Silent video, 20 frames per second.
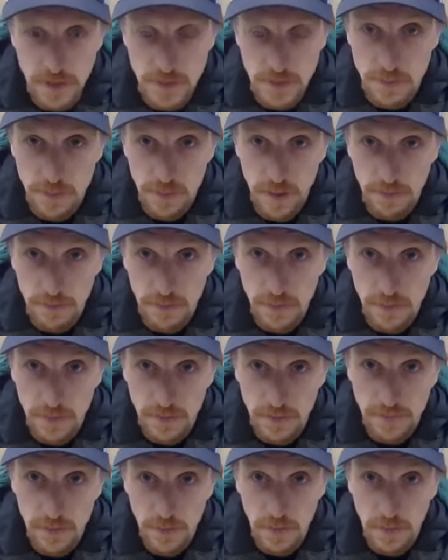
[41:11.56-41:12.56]
those are probably
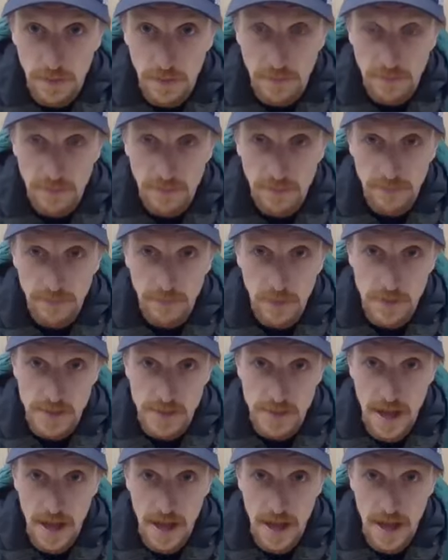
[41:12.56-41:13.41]
the four most